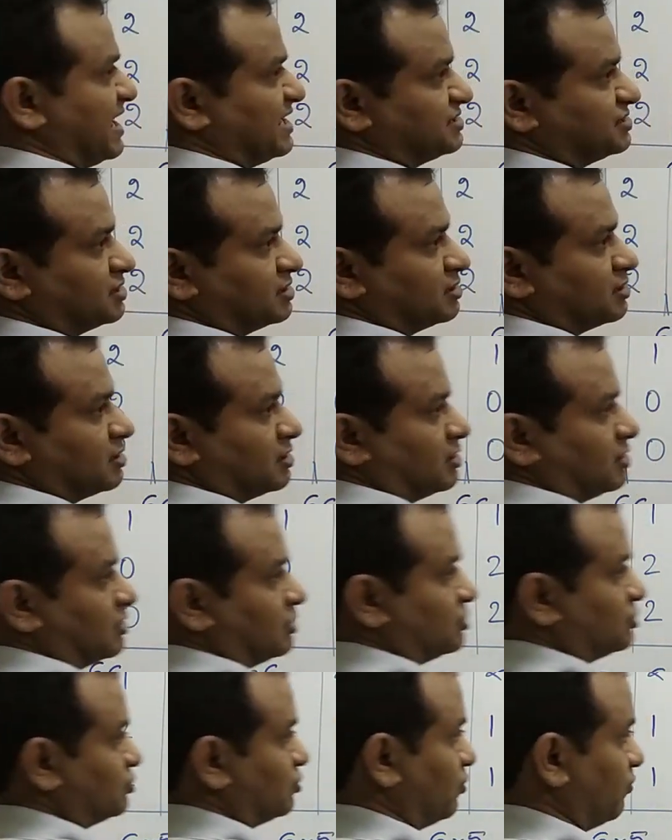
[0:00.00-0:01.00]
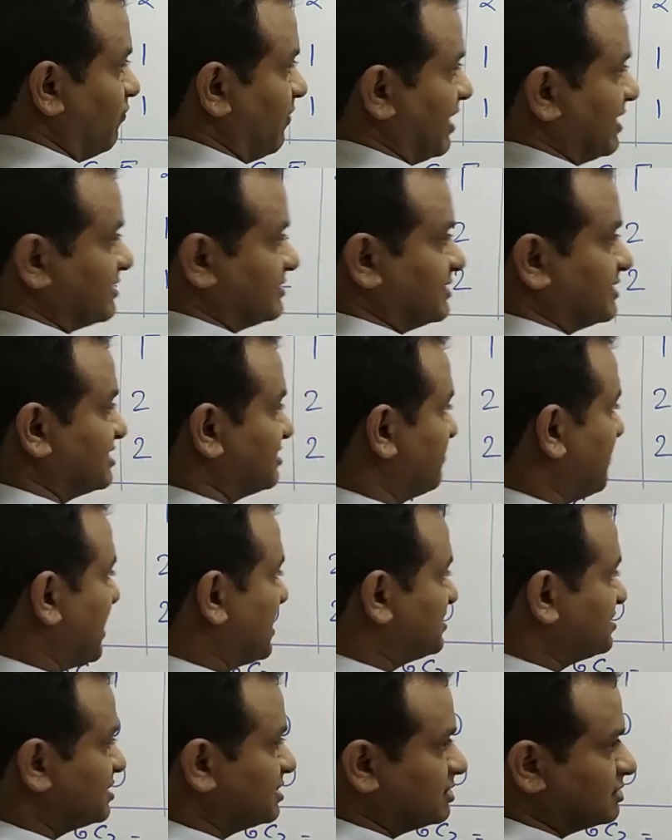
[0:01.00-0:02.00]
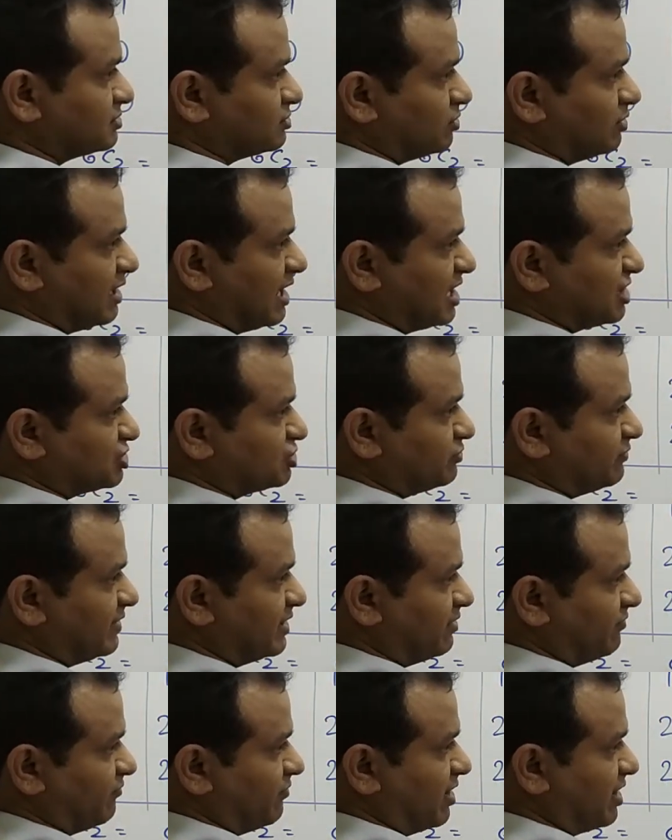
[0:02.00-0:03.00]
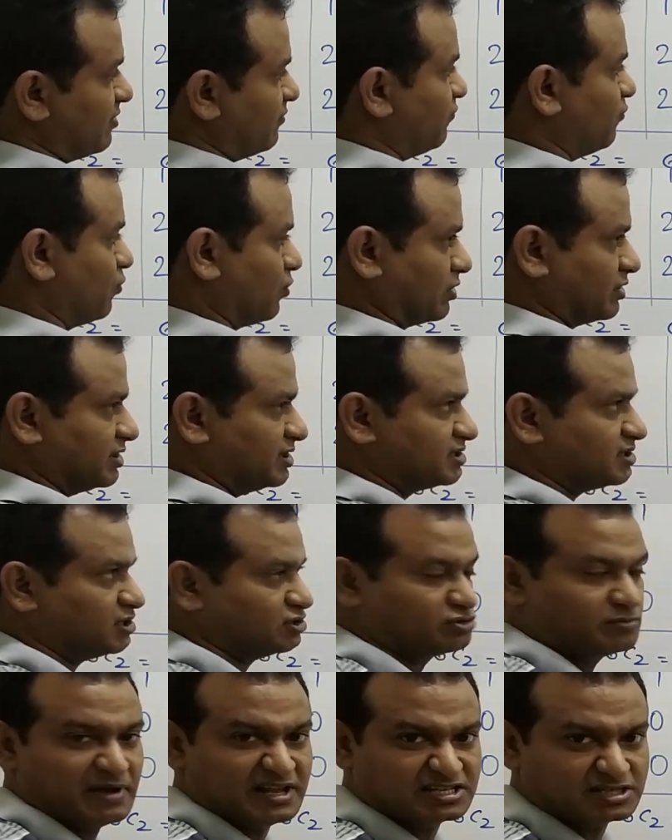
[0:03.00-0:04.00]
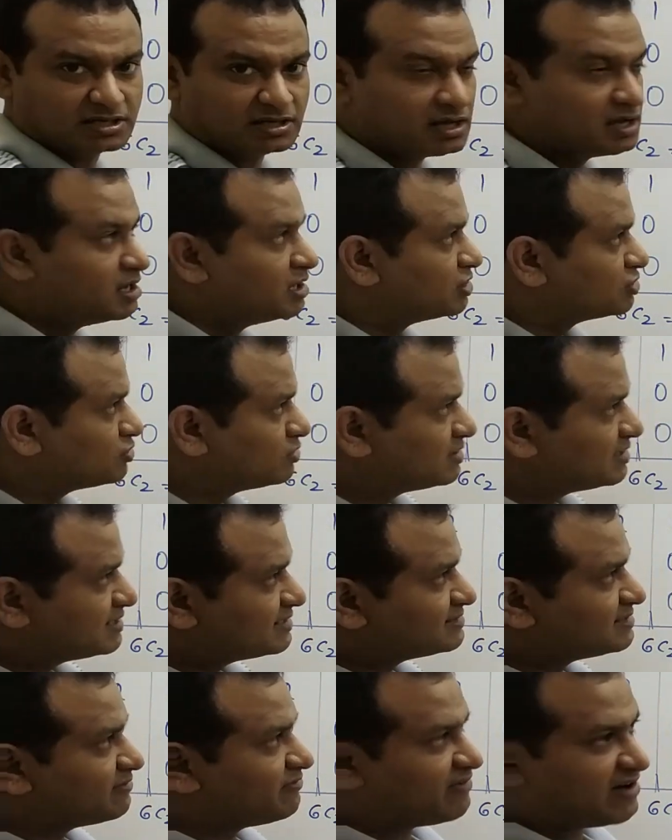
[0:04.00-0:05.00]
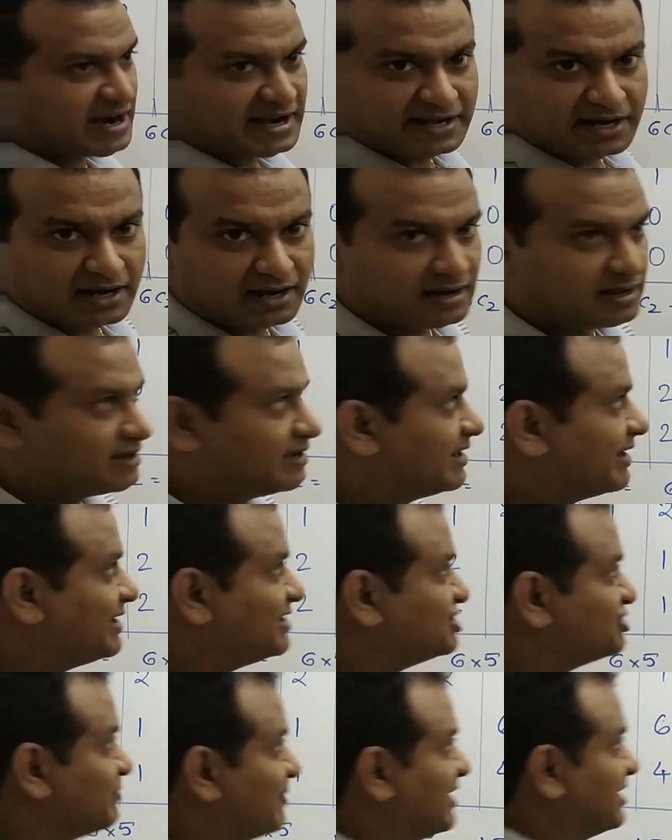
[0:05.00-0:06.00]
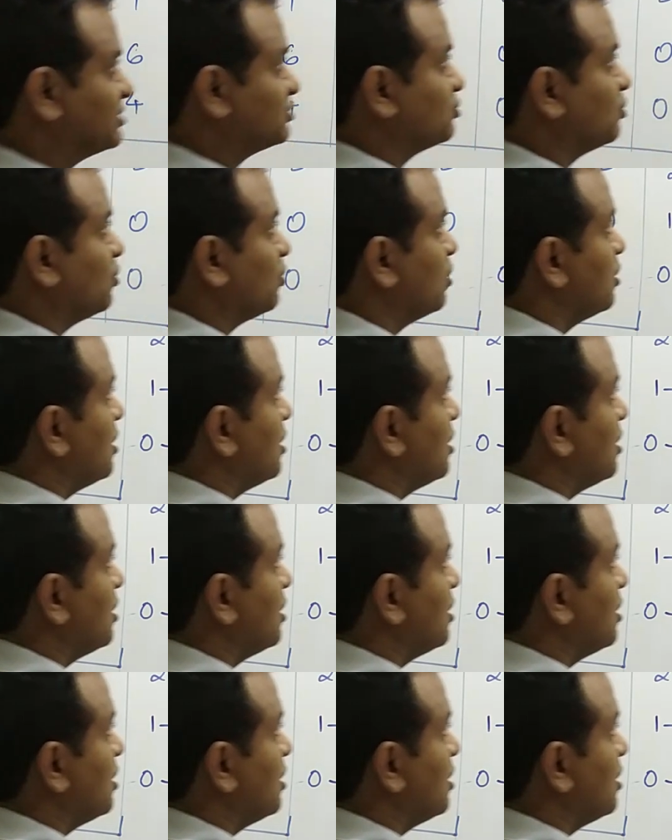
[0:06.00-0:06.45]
matching so 1 6 matching so last one 1 4 it's also matching so this is the final arrangement so